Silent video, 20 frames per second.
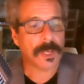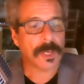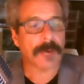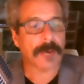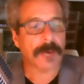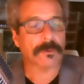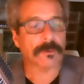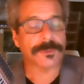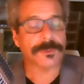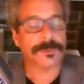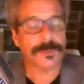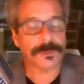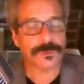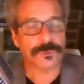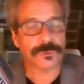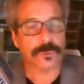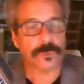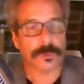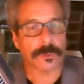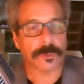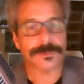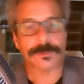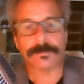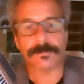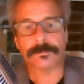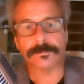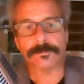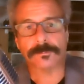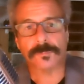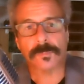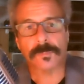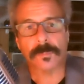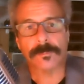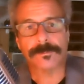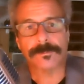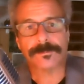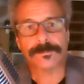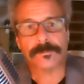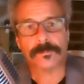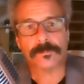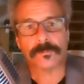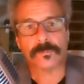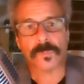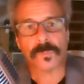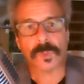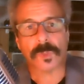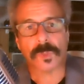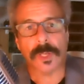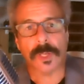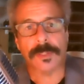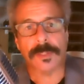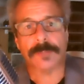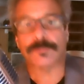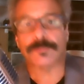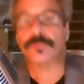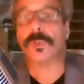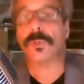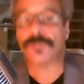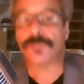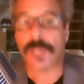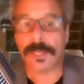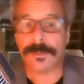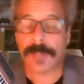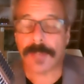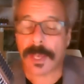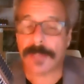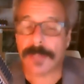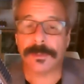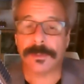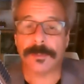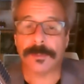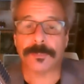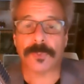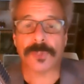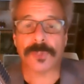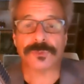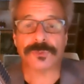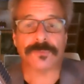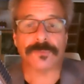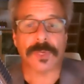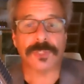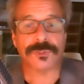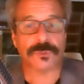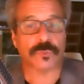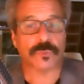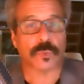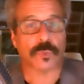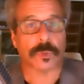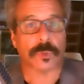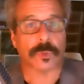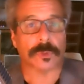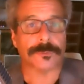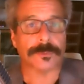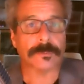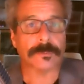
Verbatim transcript: heritage tourism and in, pres- and, and in the preservation world?